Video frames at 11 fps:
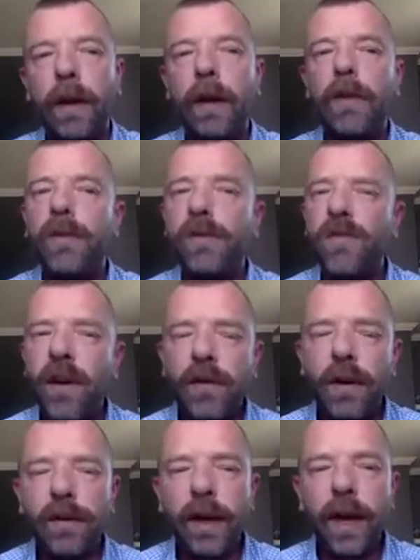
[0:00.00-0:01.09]
So in
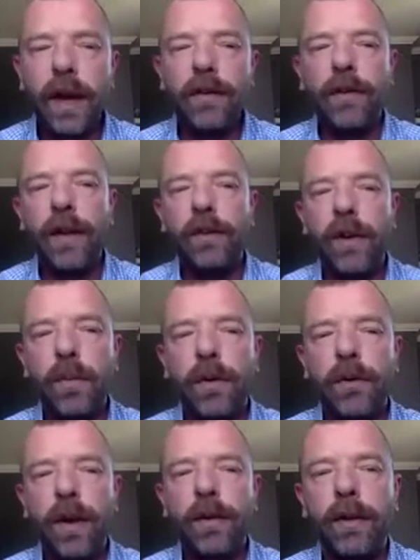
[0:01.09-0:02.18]
several of the cases that she
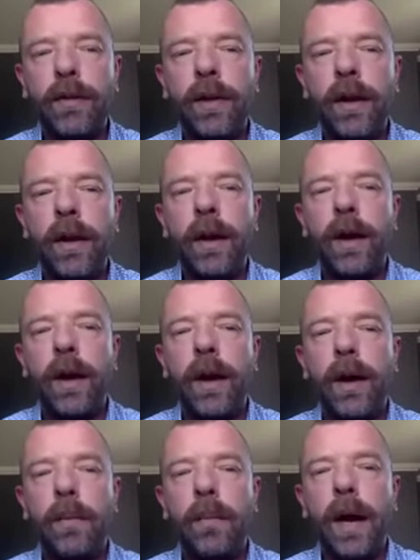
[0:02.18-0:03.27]
presented,
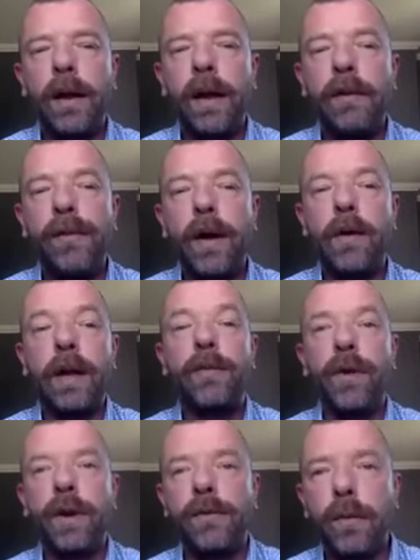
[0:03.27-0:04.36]
Bionano found
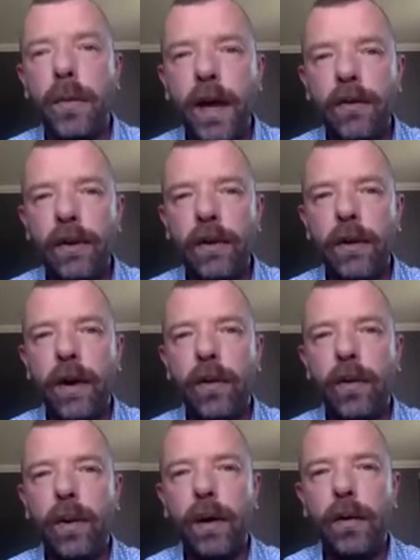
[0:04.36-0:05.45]
extra information that
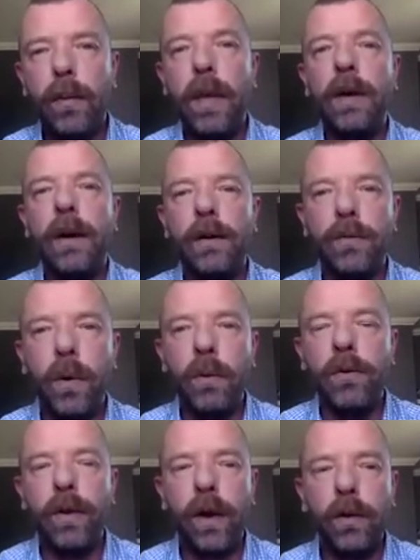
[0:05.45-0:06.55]
went beyond what
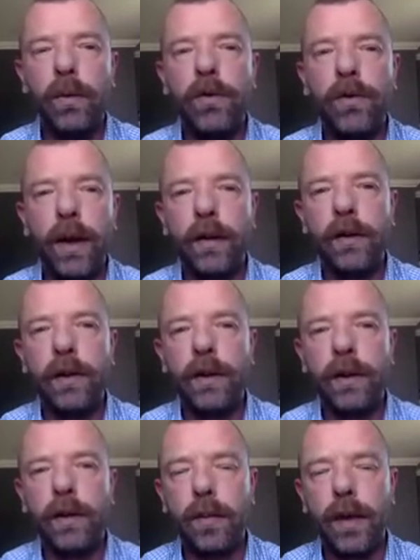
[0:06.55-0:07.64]
was known with standard
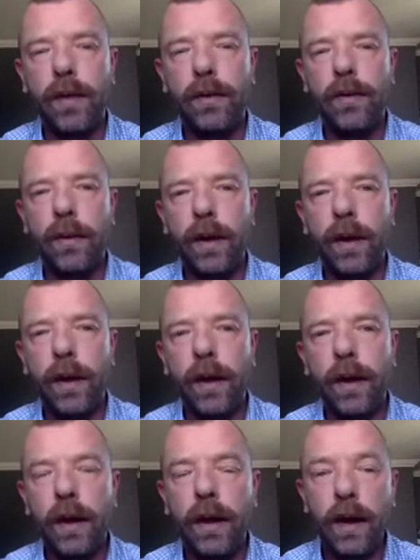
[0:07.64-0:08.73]
clinical methods.
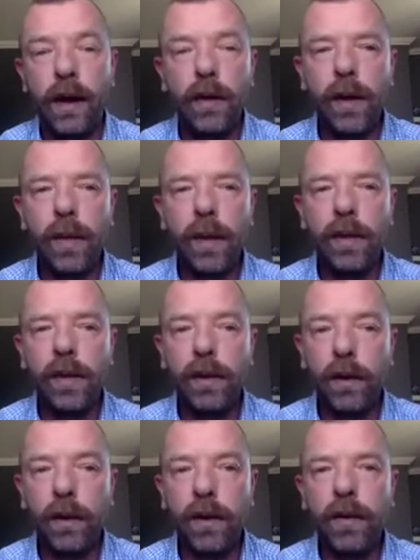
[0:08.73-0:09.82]
I highly recommend that
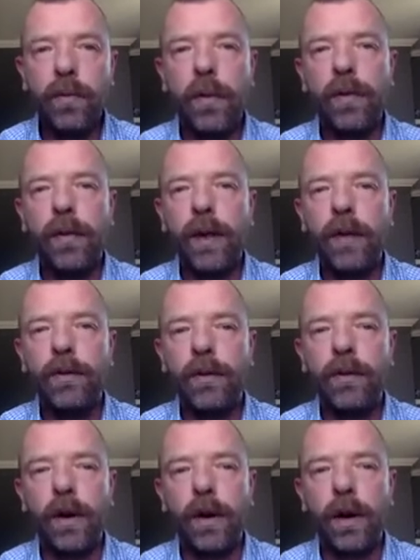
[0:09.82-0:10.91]
you look at these
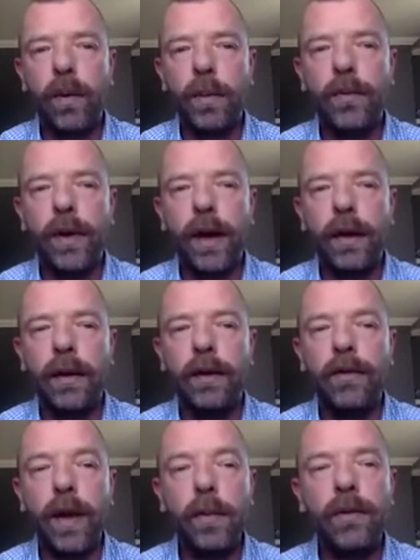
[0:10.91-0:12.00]
presentations on our website, and the
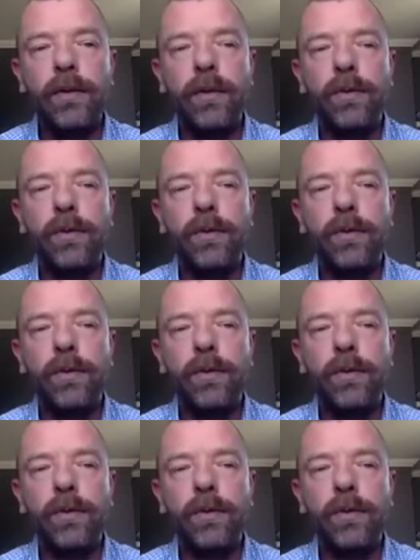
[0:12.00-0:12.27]
same is true